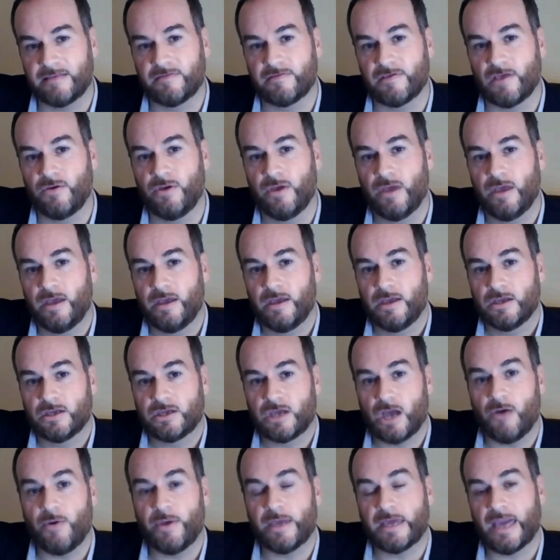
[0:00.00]
So
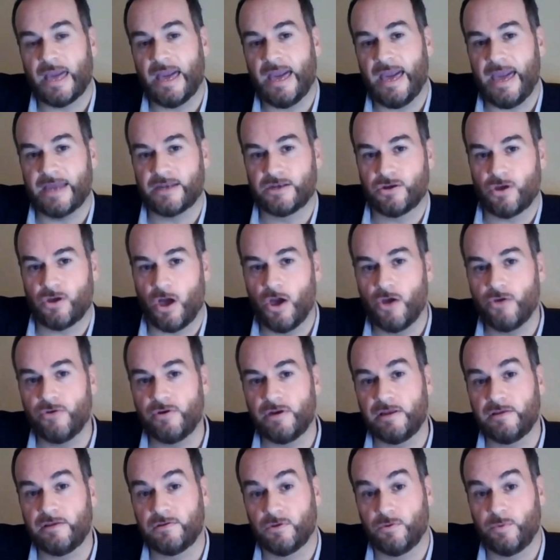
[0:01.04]
going ahead, not
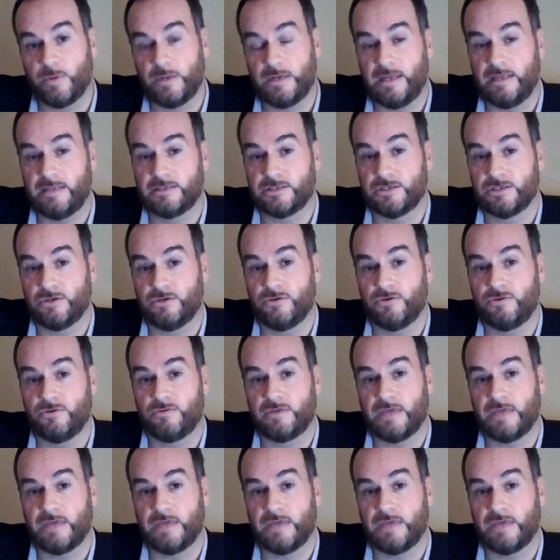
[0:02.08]
only do we need to